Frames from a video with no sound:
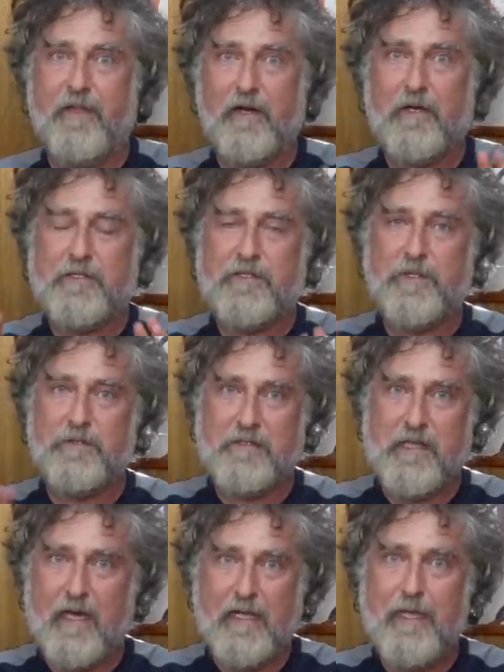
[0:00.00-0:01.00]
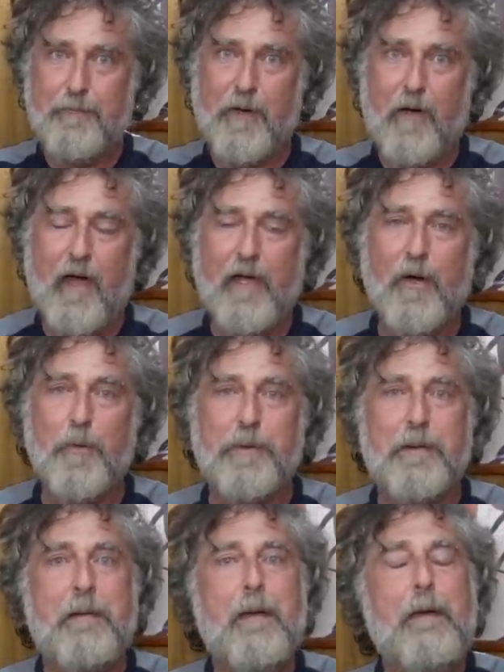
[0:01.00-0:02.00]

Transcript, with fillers: there. So you've got to keep your eye open.